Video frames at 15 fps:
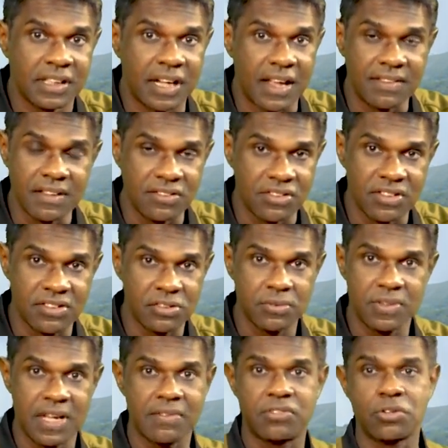I think Jesus
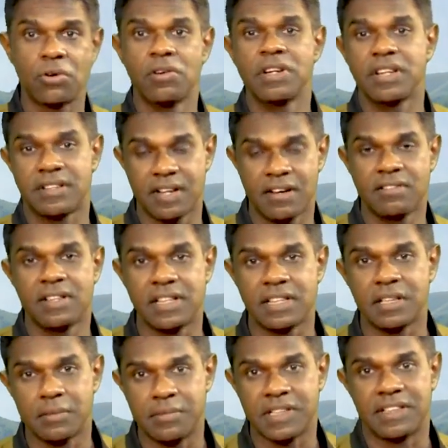would have toned it down a
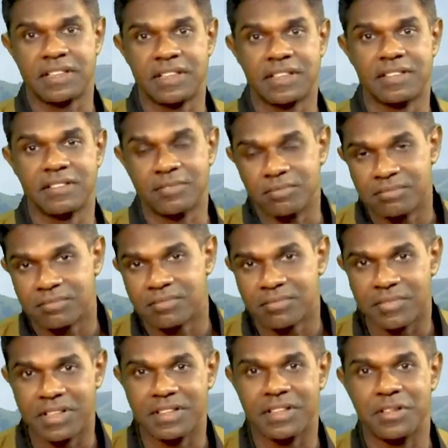little bit in
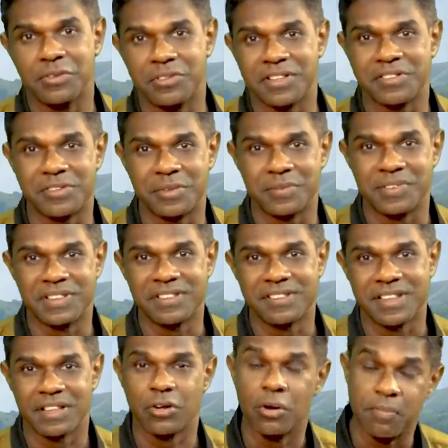the New Testament,
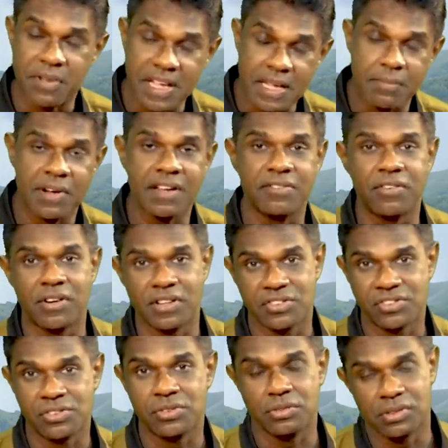saying, obey my
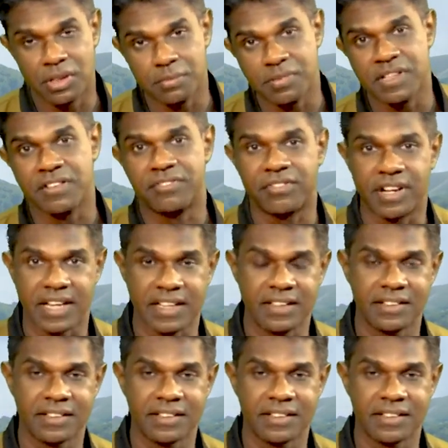voice, do not be afraid.